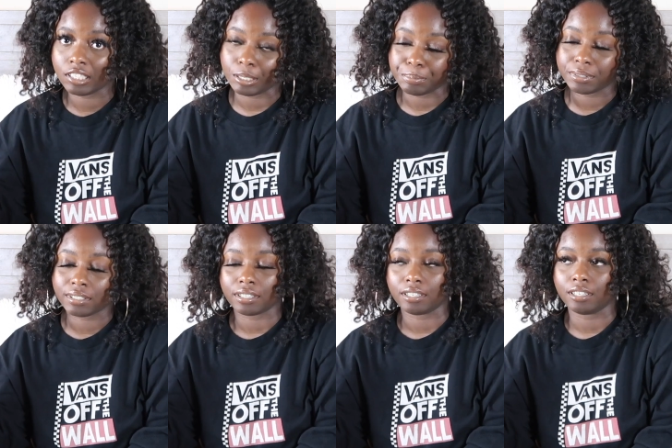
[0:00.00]

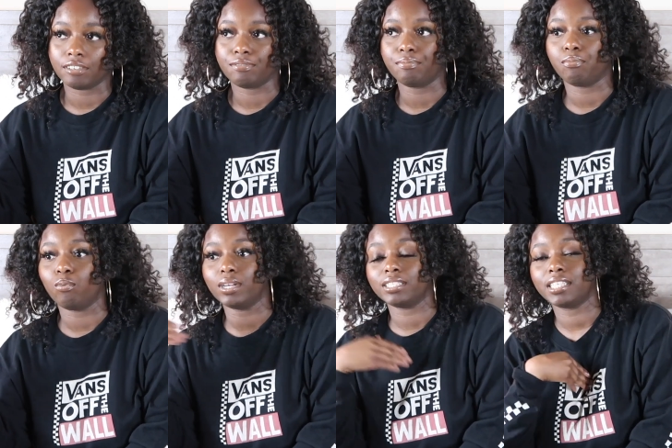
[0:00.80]
tips of
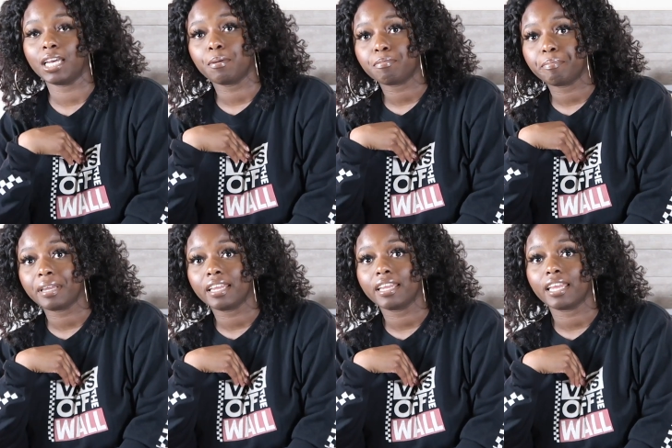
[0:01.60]
what's helped
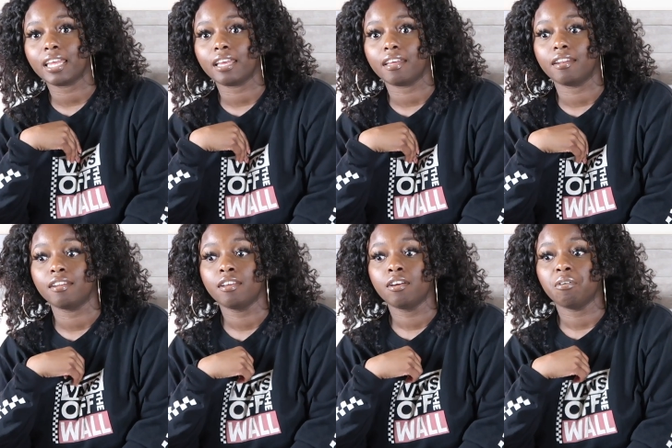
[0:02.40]
me
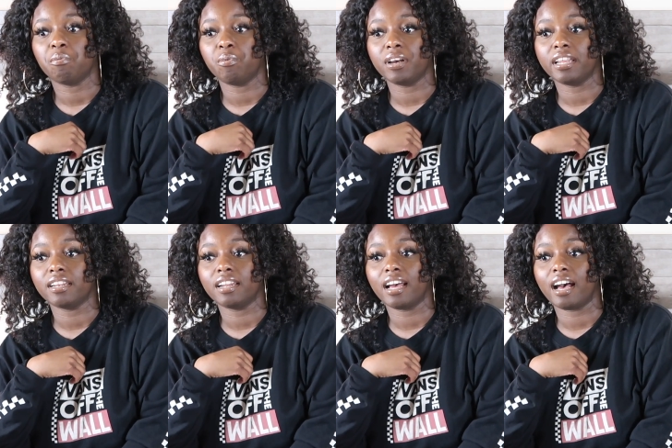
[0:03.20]
and what
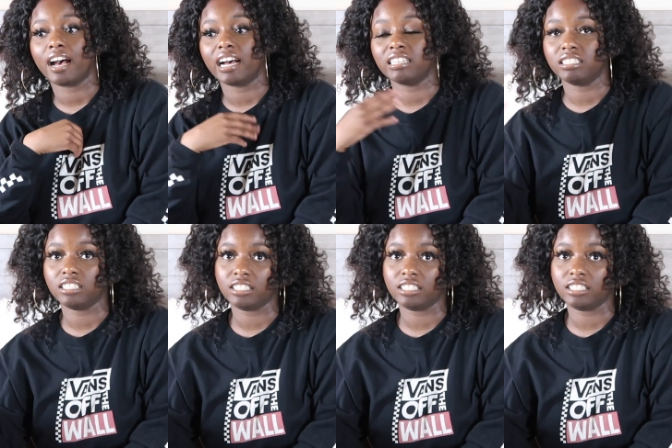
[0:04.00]
I